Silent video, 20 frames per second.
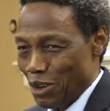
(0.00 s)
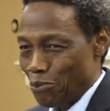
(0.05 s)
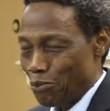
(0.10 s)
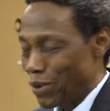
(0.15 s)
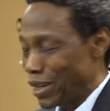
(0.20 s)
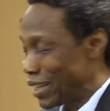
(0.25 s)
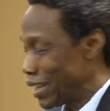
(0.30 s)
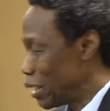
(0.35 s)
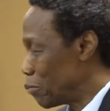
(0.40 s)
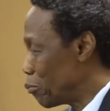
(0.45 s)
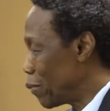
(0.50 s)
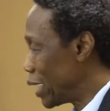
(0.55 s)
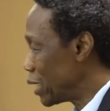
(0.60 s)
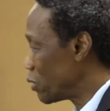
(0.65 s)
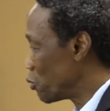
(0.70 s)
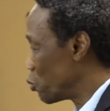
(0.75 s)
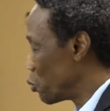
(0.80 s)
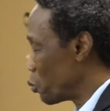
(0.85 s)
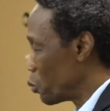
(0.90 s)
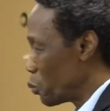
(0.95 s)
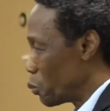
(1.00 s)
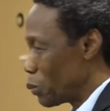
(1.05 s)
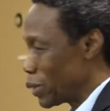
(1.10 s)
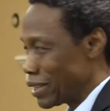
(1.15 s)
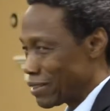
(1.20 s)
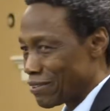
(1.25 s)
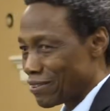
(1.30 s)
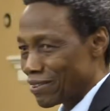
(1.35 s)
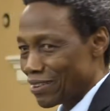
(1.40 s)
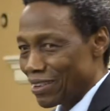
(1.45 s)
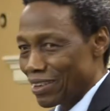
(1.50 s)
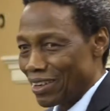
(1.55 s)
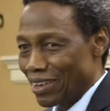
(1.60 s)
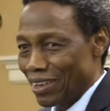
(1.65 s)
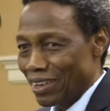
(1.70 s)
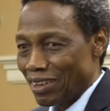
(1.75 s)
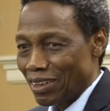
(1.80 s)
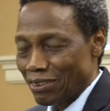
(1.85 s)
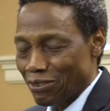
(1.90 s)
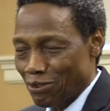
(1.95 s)
but they made do with
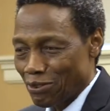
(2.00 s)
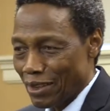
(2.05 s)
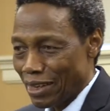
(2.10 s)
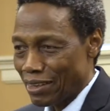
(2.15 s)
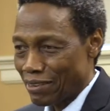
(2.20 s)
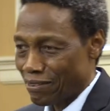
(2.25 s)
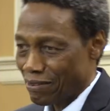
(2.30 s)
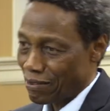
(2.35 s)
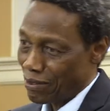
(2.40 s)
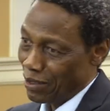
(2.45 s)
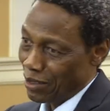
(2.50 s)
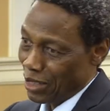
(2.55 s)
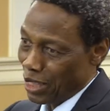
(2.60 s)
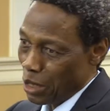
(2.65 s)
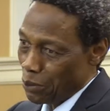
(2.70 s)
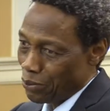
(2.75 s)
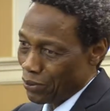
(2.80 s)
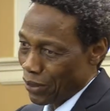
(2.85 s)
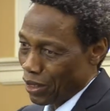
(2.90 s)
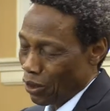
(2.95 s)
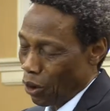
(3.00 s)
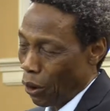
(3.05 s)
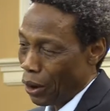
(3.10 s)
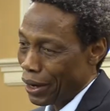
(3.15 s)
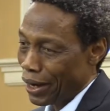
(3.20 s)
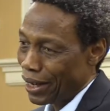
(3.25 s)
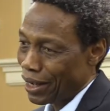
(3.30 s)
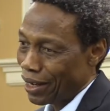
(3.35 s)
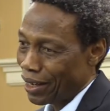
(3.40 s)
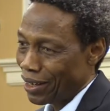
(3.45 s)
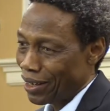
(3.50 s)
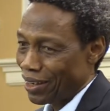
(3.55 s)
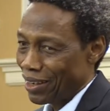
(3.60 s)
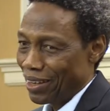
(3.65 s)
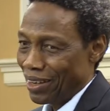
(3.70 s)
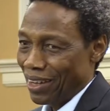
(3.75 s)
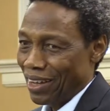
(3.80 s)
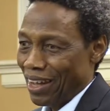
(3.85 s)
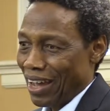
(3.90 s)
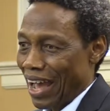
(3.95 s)
sticks dipped in oil,
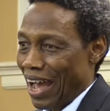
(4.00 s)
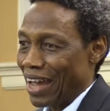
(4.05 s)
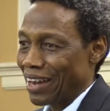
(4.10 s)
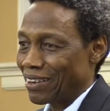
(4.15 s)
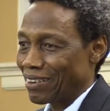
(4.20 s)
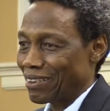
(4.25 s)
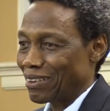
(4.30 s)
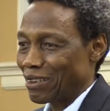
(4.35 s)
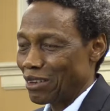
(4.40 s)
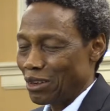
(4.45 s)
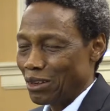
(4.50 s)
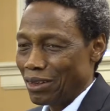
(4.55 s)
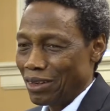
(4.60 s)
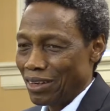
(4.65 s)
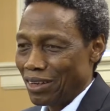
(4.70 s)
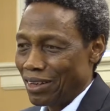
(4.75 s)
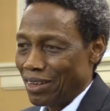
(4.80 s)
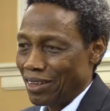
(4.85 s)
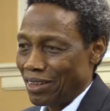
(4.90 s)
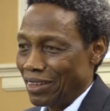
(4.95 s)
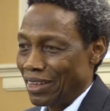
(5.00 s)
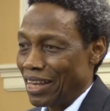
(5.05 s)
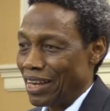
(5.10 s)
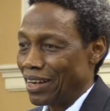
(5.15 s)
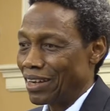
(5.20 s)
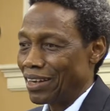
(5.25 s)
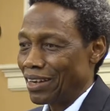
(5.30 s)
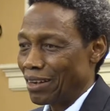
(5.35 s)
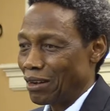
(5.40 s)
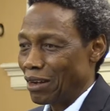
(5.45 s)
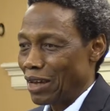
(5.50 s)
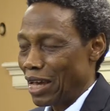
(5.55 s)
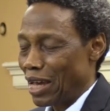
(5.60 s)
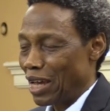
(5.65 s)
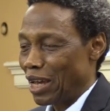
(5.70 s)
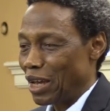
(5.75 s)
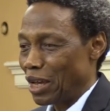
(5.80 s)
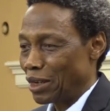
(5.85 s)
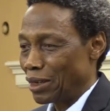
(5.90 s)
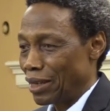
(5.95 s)
and then
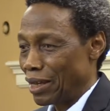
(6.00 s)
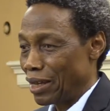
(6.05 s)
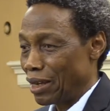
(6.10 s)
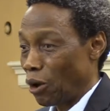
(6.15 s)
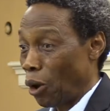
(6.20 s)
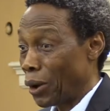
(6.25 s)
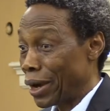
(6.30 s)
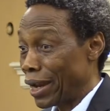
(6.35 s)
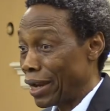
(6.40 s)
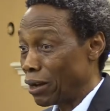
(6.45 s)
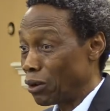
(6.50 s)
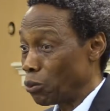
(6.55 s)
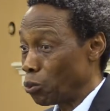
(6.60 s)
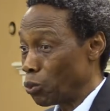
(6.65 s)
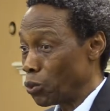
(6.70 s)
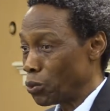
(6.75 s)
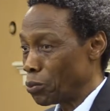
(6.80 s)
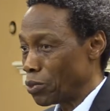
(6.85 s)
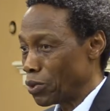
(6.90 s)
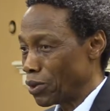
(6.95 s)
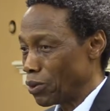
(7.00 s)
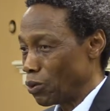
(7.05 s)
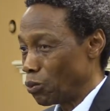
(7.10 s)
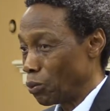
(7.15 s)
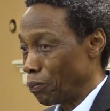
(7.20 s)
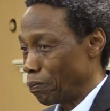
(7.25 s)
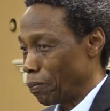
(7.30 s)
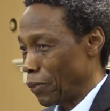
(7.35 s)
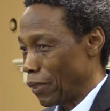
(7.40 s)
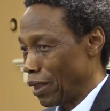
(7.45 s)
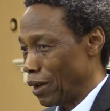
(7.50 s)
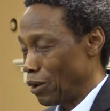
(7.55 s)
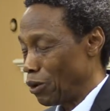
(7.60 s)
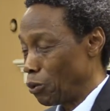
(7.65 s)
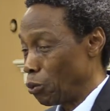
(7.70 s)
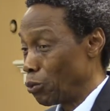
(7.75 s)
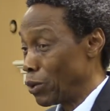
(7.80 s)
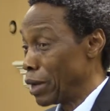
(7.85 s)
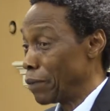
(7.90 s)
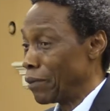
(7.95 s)
the oil
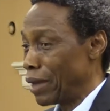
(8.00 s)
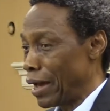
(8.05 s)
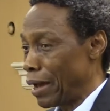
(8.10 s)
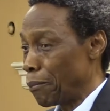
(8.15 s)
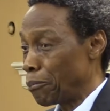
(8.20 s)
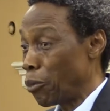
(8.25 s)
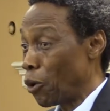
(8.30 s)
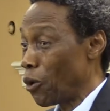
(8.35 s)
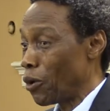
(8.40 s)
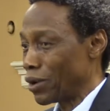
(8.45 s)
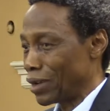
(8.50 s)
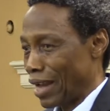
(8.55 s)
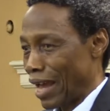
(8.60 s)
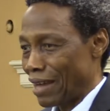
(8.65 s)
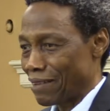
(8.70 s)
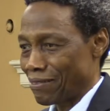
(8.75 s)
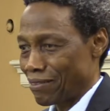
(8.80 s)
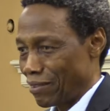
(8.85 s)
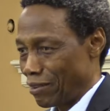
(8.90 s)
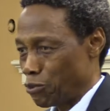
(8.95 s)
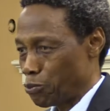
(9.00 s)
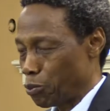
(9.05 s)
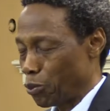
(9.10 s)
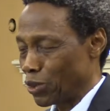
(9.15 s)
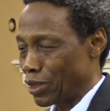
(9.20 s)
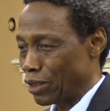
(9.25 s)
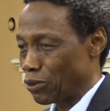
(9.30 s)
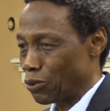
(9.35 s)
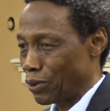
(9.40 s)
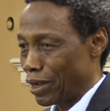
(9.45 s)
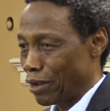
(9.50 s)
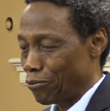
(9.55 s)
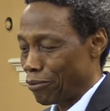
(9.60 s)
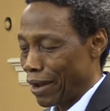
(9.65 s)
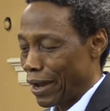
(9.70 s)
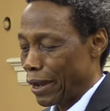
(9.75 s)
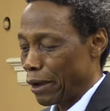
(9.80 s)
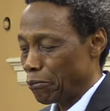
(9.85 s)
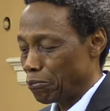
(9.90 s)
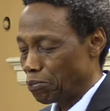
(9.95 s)
will burn as it's put into the
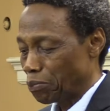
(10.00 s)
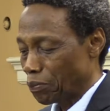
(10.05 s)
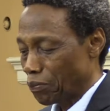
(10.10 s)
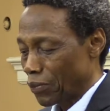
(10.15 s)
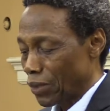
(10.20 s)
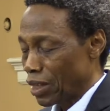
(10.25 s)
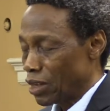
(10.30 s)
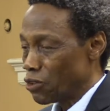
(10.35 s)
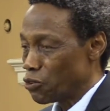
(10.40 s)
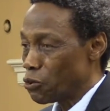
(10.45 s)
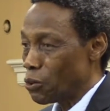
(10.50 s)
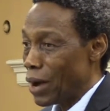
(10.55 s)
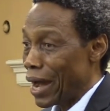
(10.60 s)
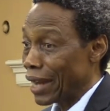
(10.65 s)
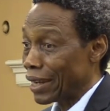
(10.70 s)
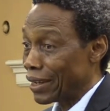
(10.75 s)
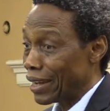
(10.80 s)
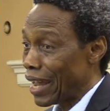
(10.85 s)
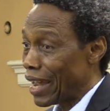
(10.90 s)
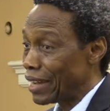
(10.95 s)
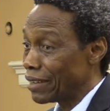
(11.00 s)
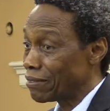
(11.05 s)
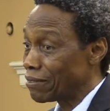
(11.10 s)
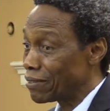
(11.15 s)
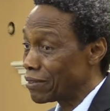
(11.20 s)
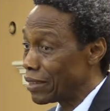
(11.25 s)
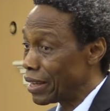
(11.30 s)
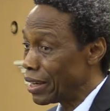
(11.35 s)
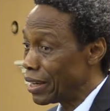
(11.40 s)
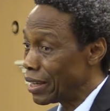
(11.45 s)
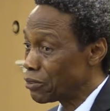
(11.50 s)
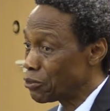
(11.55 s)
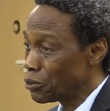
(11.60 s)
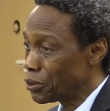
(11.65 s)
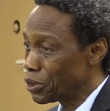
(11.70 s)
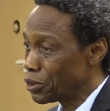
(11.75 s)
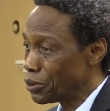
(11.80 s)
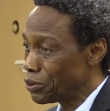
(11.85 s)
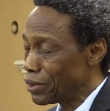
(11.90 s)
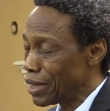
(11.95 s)
fire. So at night, the little
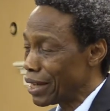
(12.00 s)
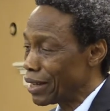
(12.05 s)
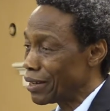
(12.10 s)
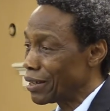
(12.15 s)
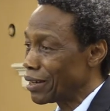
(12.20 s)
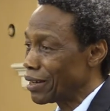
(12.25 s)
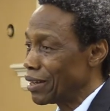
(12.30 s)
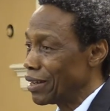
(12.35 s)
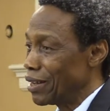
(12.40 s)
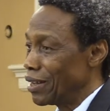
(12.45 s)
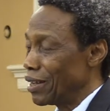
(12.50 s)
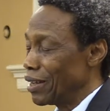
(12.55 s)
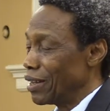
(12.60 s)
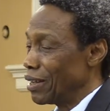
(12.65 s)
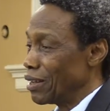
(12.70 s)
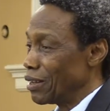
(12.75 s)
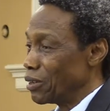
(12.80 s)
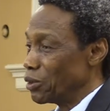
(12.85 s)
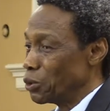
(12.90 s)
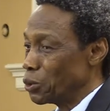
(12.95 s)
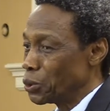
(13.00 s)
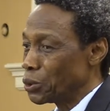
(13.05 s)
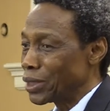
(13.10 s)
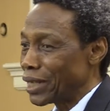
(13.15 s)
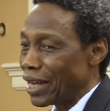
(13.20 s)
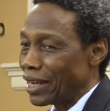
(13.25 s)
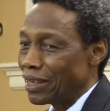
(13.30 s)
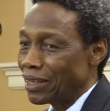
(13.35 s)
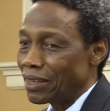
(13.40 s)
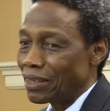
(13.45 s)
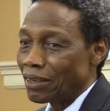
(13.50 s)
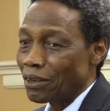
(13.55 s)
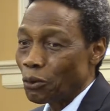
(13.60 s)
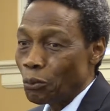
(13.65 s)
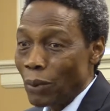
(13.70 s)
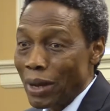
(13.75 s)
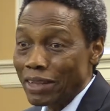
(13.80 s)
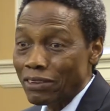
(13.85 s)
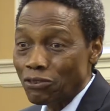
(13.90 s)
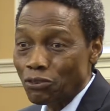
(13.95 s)
children usually
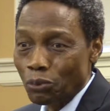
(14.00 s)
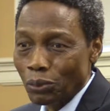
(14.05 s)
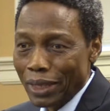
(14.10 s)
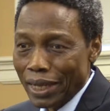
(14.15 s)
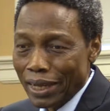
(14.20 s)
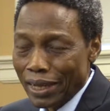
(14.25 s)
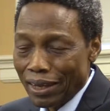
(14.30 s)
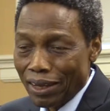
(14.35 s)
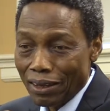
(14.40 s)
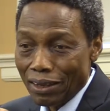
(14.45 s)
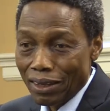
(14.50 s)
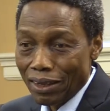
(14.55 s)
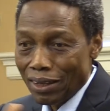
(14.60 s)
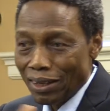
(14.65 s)
went to the